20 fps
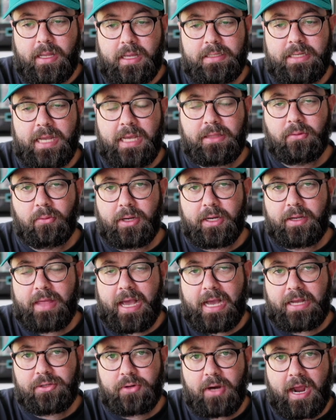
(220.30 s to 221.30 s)
three of
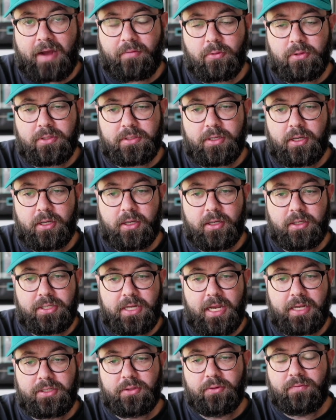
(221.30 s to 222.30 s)
that draft was good.
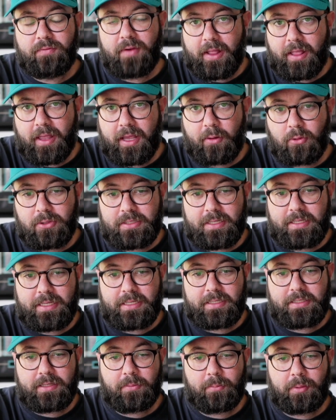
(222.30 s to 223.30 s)
J2Fele was a
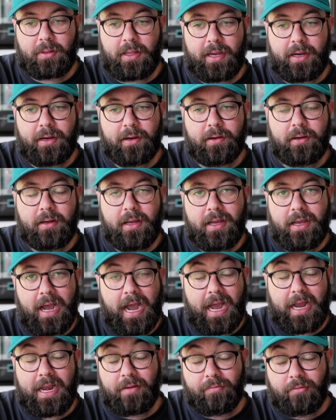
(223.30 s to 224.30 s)
decent player.
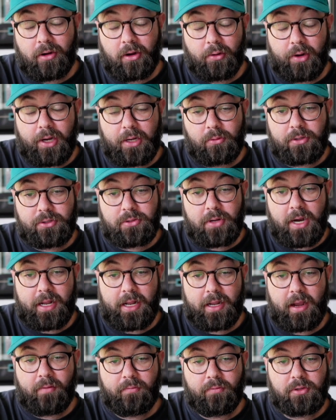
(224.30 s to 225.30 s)
I never agreed with
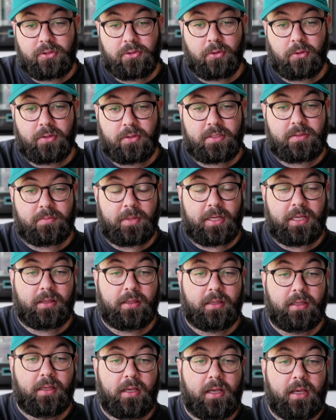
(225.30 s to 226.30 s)
trading up for Jordan Smith
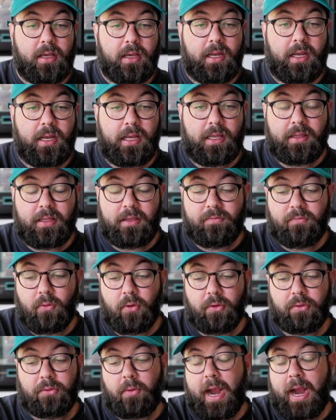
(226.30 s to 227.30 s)
in the
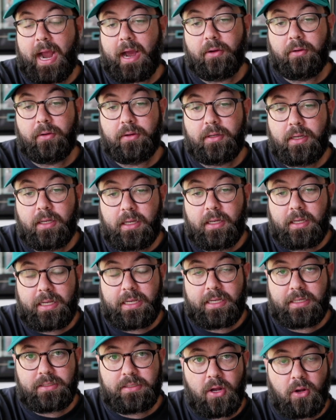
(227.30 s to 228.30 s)
fourth round.
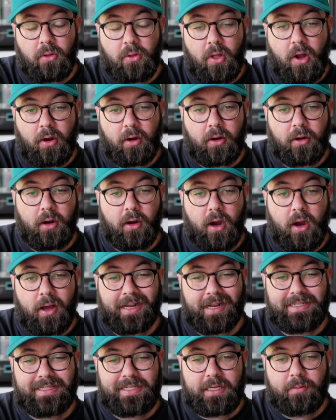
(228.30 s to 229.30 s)
He's no longer on
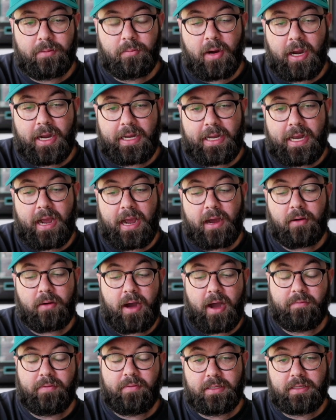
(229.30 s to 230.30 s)
a team right now.
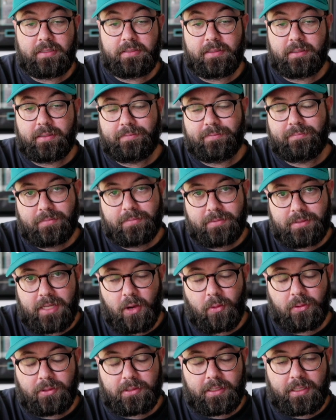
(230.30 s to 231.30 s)
Obviously dealt
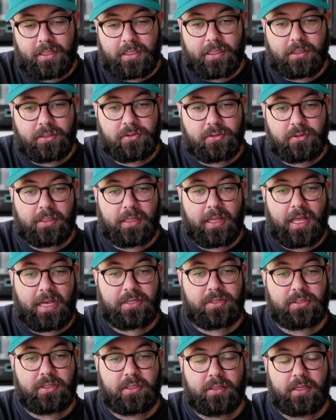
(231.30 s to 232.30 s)
with the knee injury
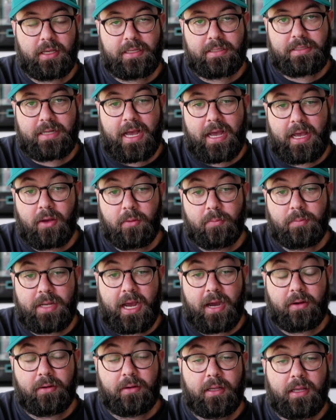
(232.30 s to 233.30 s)
last year that has not helped
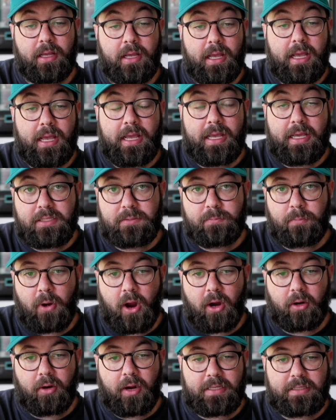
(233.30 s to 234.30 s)
out his
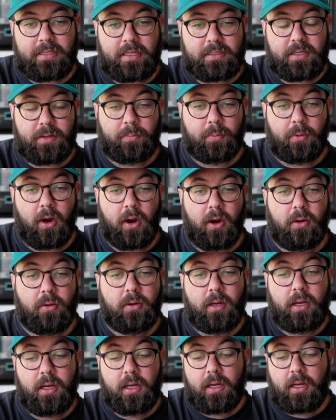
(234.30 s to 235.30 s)
progress as a pro.
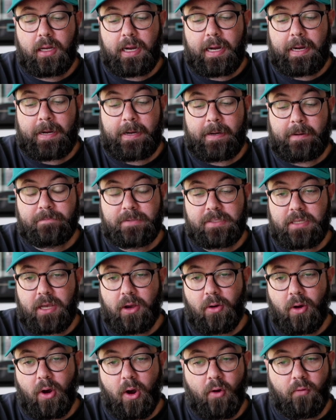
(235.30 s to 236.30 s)

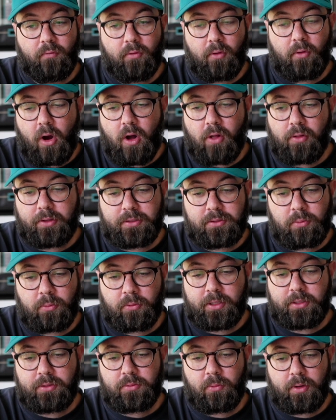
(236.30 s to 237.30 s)
So overall in
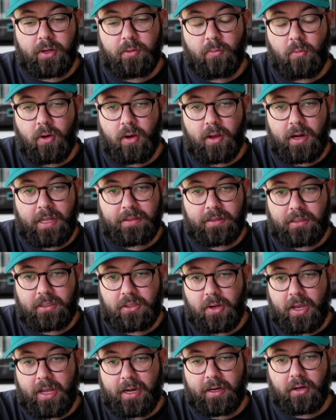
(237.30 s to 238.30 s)
2021, I think
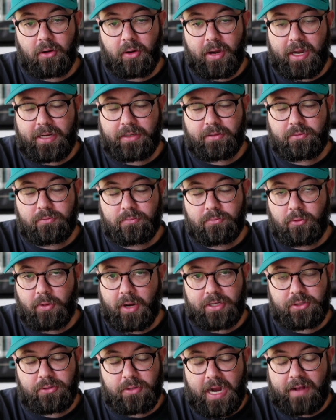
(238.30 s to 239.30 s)
you had a
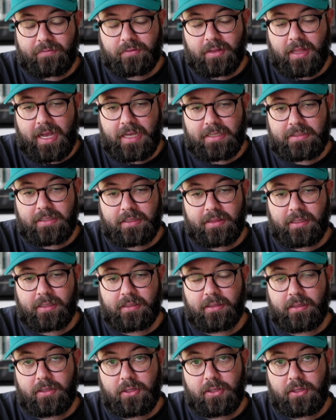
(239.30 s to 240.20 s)
great draft class. I think that you